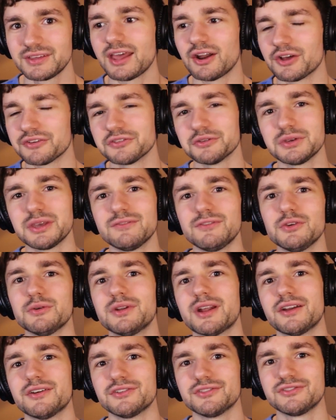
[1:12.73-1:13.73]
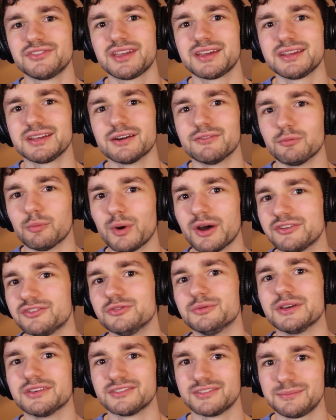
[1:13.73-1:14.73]
and also give you an understanding of what
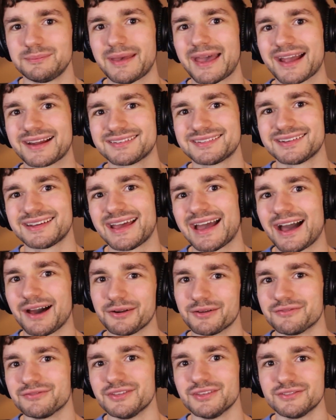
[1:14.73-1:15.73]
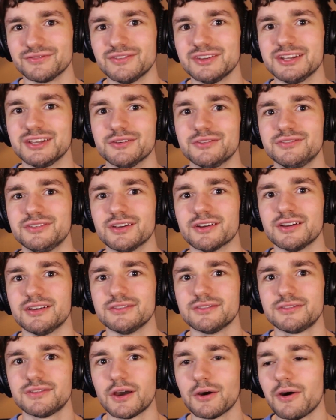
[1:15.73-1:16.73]
to expect out of this video
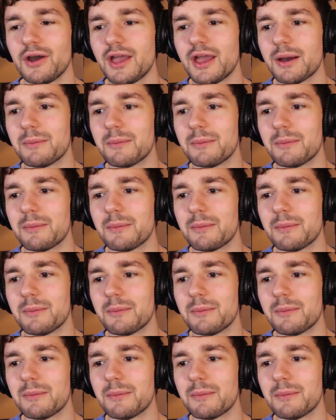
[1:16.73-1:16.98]
series. So